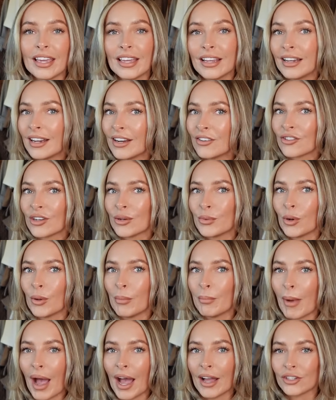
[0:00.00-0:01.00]
He literally will
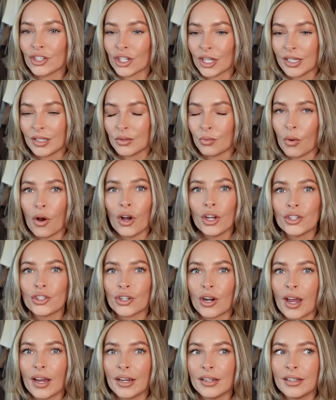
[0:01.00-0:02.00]
match his white
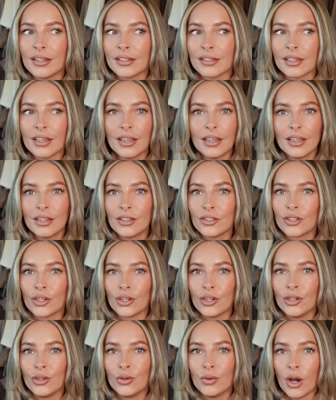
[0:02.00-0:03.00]
trainers
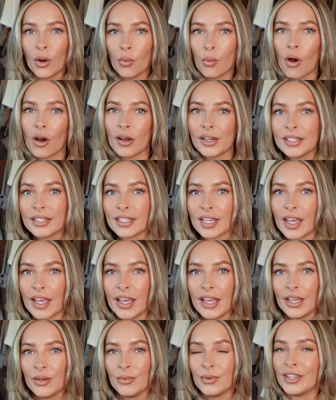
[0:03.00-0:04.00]
to a white
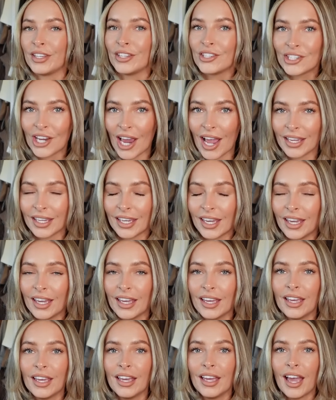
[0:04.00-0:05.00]
tee with his
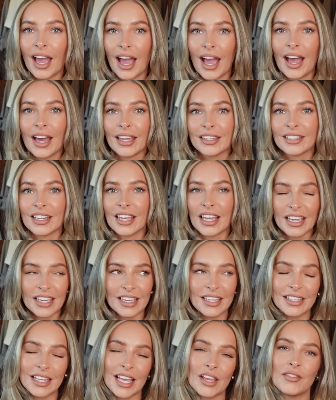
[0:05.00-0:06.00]
jacket, and
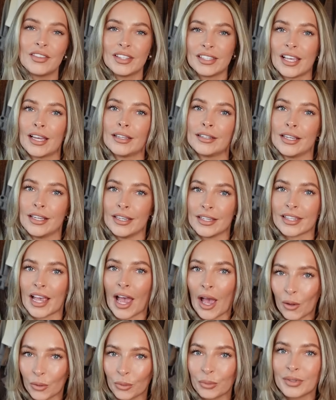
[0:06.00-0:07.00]
he has even said it has
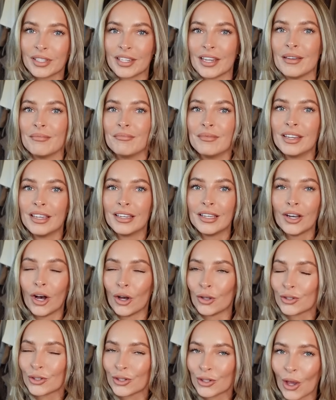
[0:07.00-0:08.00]
helped him
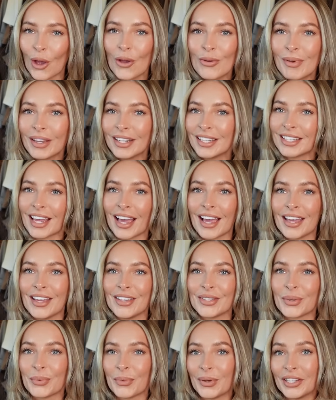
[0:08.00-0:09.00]
on so many
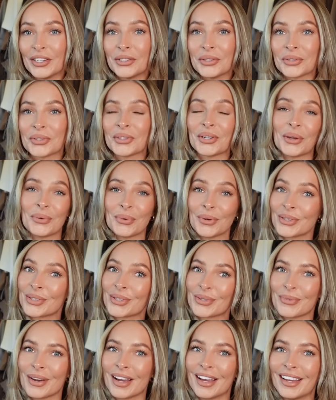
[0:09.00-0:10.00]
days when he doesn't know what
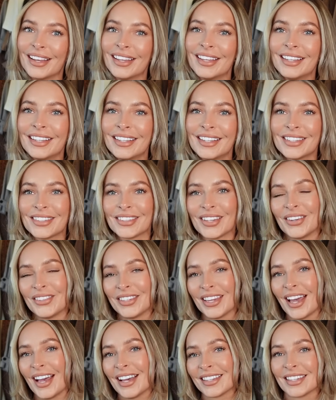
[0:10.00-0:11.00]
to wear. So
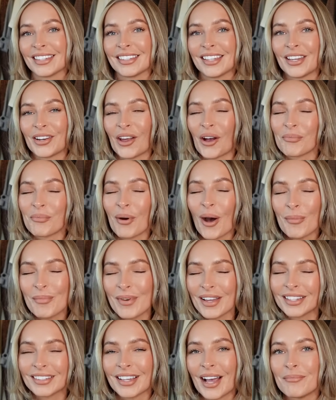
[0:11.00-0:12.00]
yeah, as I said, I'll pop
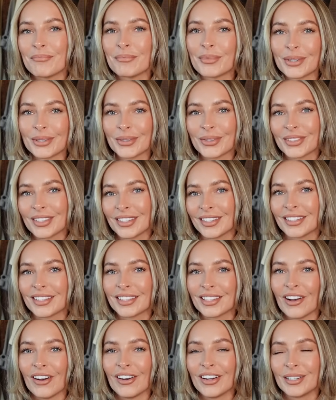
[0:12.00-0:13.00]
examples to the
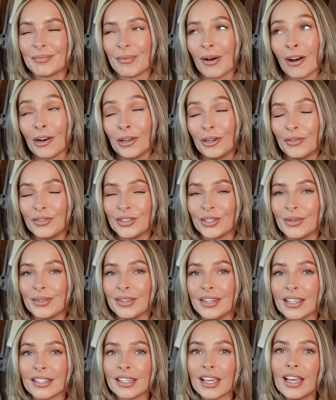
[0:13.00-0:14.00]
side, but I love
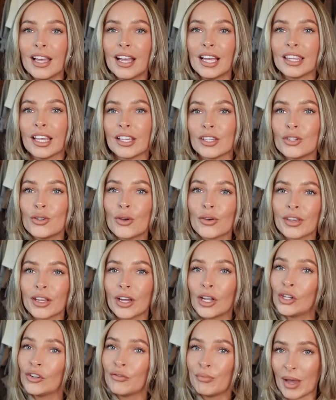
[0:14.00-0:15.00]
doing this. There's nothing
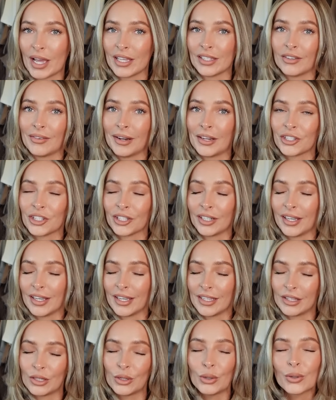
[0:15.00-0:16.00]
I love better
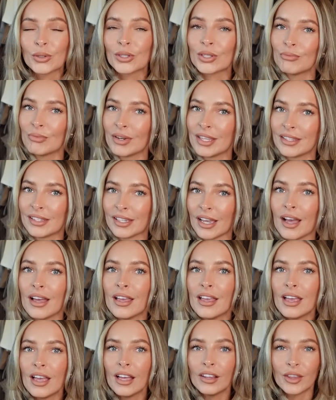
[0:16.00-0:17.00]
actually in the autumn winter
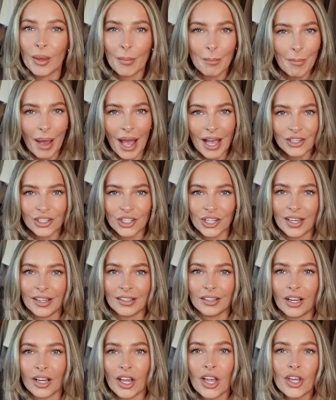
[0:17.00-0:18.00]
than
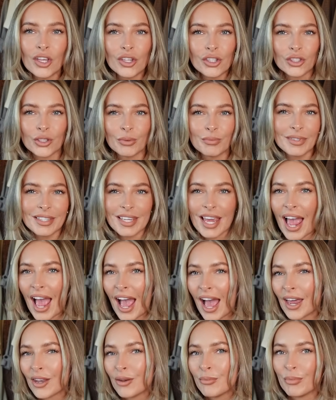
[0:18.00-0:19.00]
matching like some
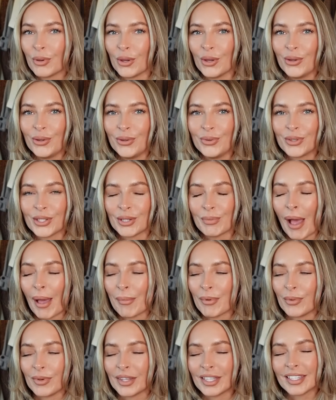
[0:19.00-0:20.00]
tan boots,
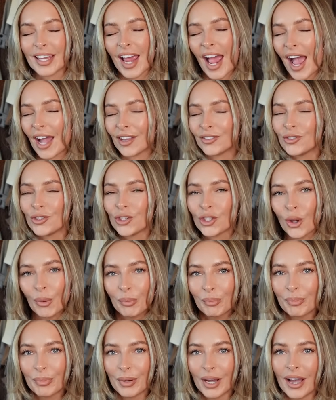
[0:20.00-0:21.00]
maybe with a tan
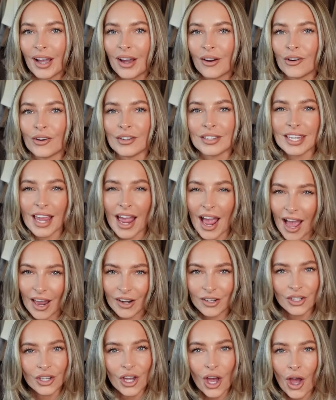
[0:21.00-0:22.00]
jumper or a
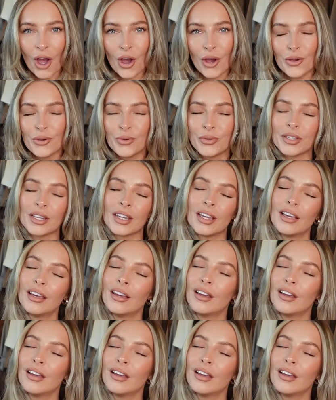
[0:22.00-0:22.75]
tan coat.